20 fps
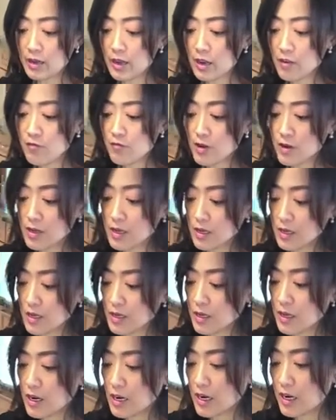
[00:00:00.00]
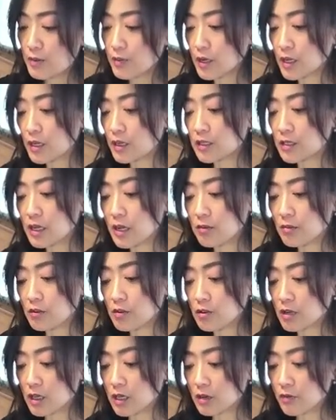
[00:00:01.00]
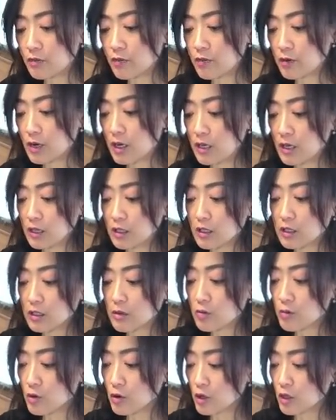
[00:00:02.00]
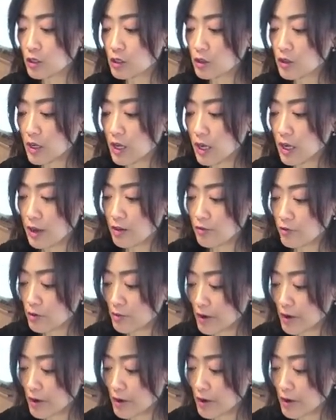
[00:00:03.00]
everything in there because I'm cooking a little more today for